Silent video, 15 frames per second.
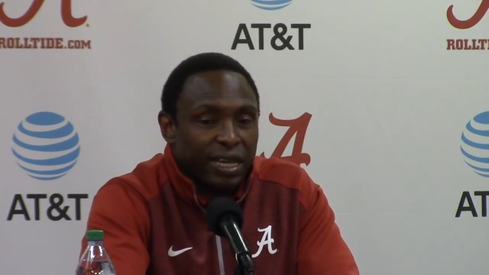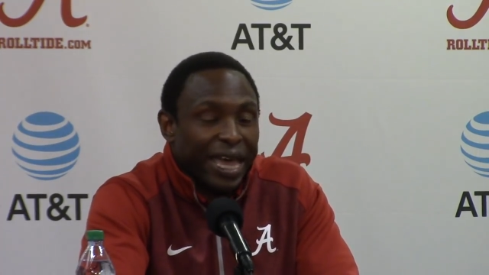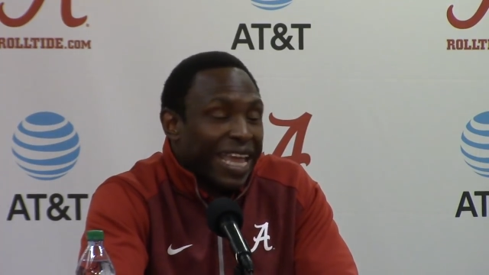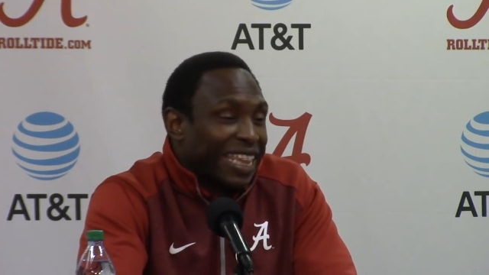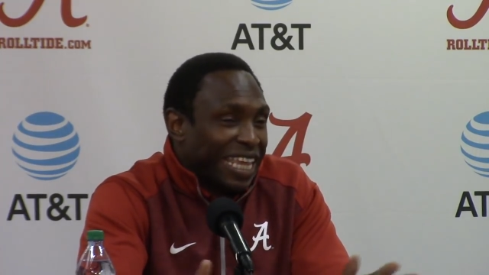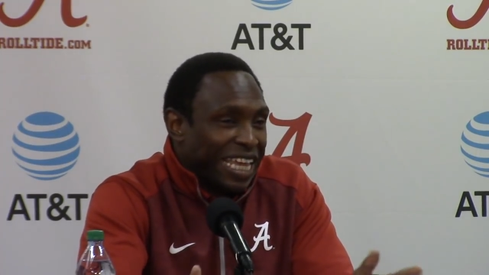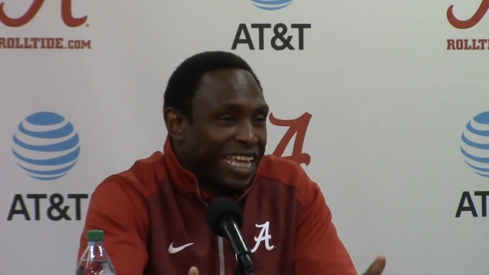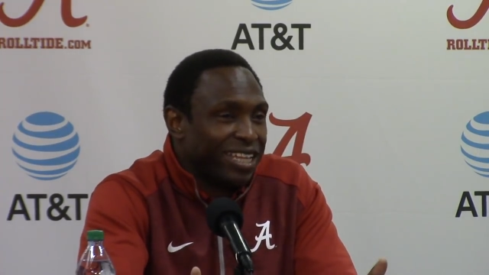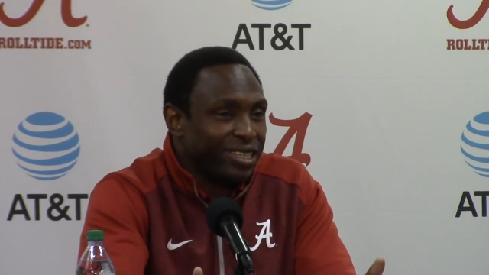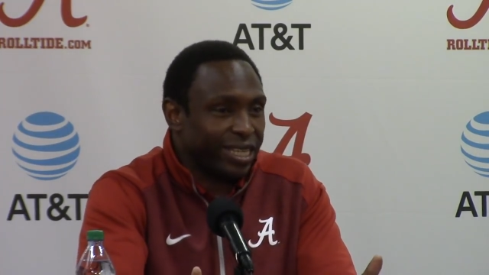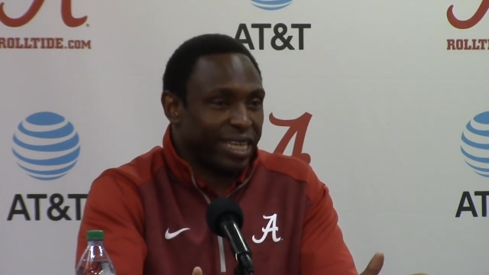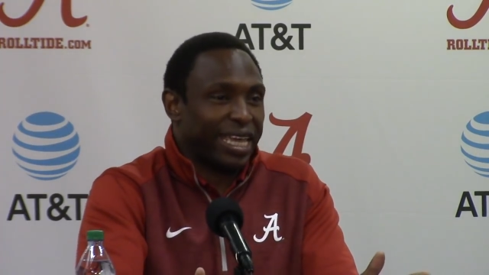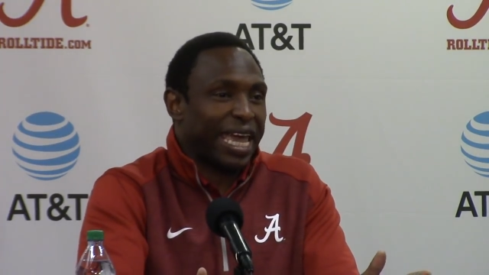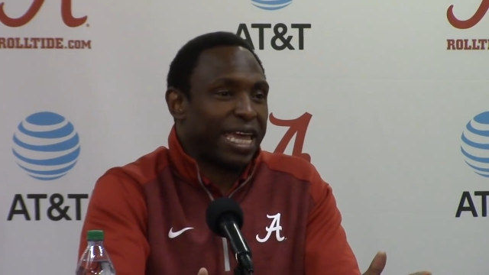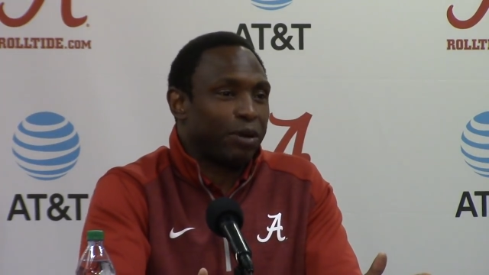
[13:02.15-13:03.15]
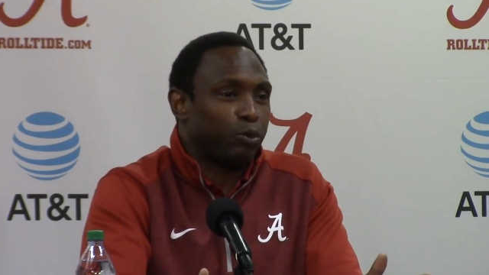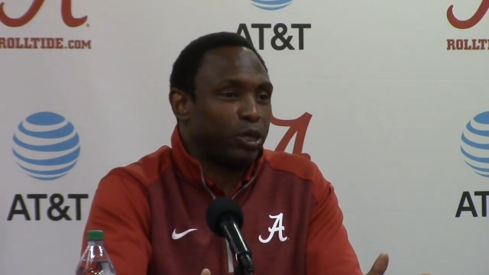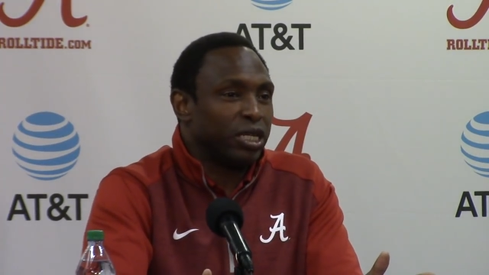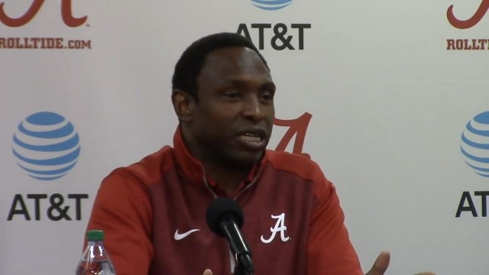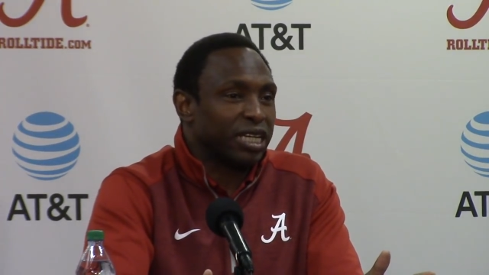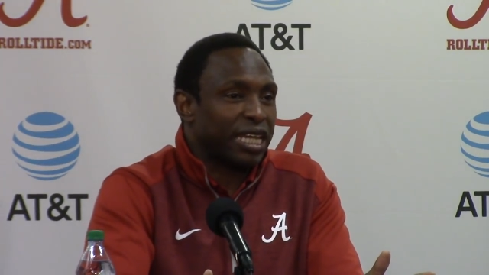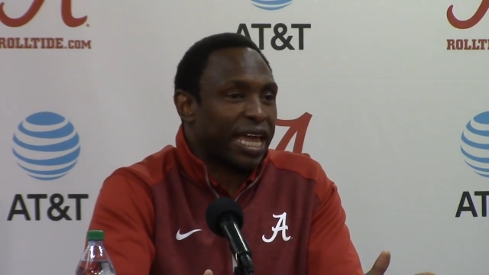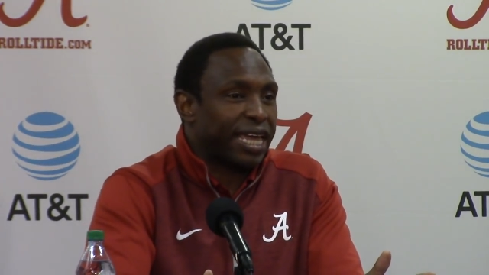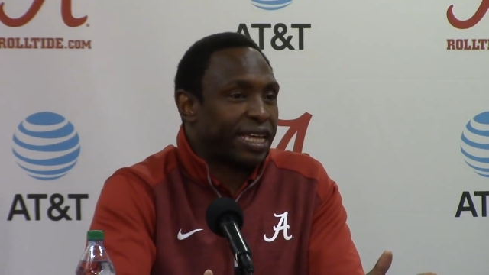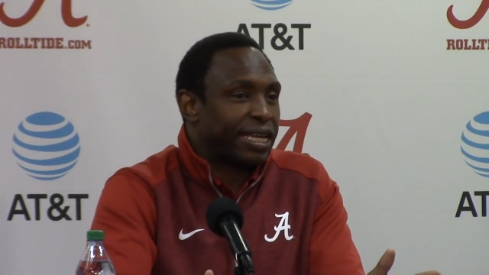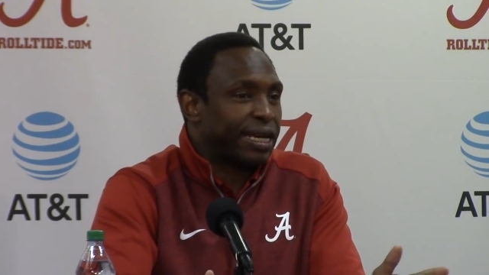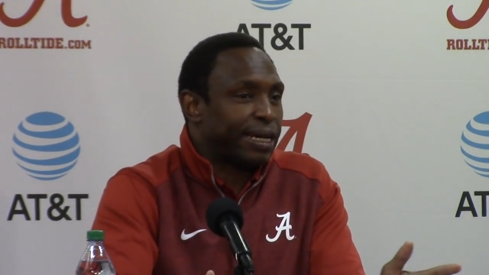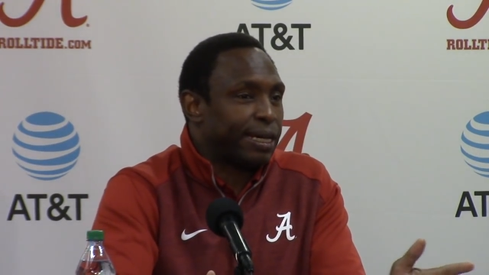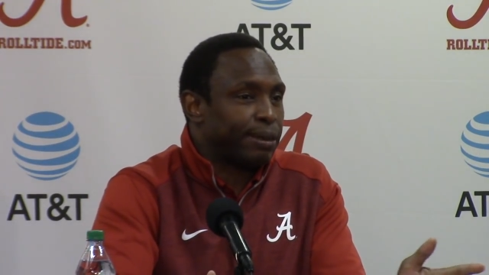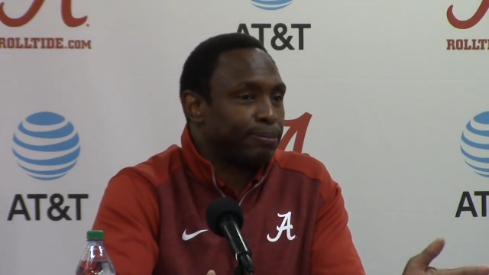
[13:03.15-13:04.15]
At the end of the game, we look
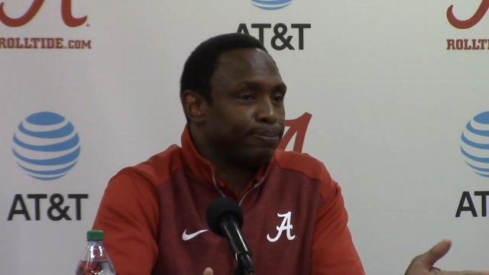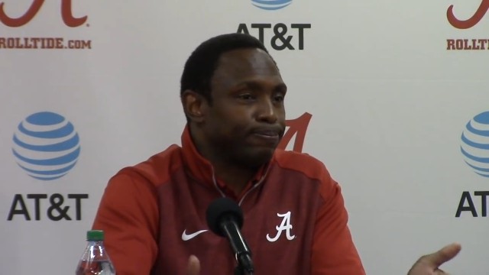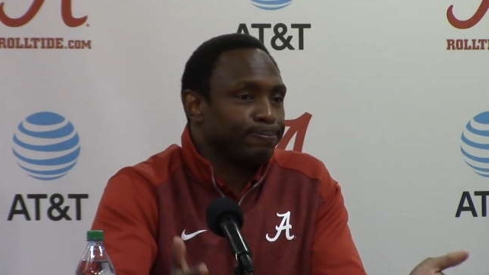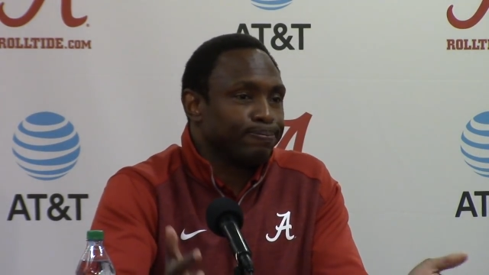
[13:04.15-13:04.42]
like um,